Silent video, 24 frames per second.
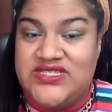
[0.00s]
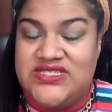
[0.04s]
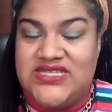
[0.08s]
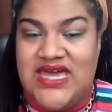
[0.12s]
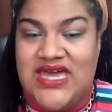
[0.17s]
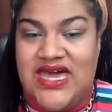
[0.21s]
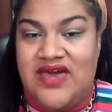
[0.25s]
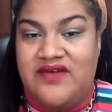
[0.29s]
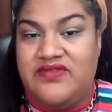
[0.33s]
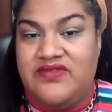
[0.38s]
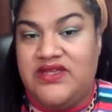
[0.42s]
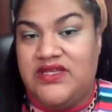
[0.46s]
to
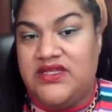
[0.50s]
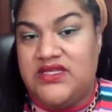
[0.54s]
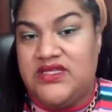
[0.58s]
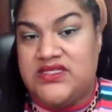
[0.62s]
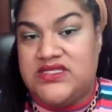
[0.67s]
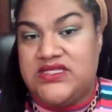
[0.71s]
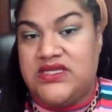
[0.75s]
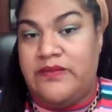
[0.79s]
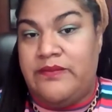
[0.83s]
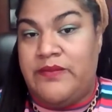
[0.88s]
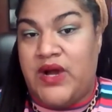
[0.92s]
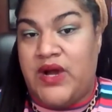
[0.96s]
have the
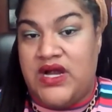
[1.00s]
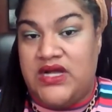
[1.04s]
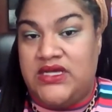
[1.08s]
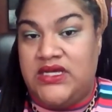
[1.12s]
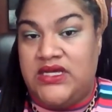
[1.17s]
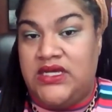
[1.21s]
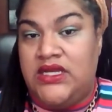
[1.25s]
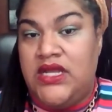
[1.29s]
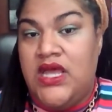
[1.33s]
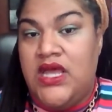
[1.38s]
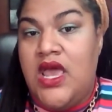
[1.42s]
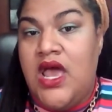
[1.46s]
illicit
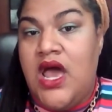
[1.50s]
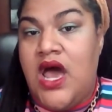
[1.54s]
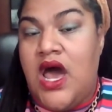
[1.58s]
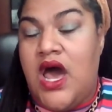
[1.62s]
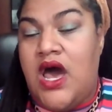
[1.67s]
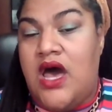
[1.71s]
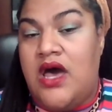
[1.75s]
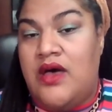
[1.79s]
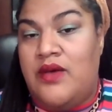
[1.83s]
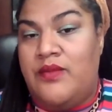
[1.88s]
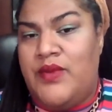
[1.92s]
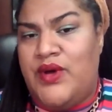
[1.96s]
market
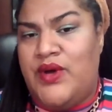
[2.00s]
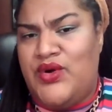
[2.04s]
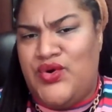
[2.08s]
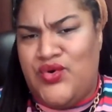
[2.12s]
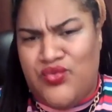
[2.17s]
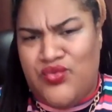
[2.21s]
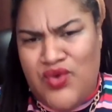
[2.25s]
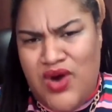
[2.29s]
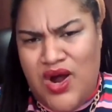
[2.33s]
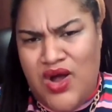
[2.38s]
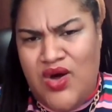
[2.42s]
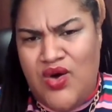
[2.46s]

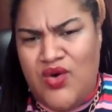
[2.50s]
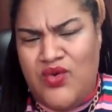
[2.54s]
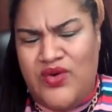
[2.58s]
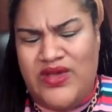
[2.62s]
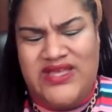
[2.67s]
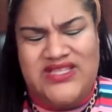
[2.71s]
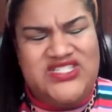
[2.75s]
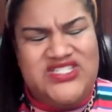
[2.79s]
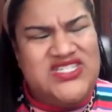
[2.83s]
grow.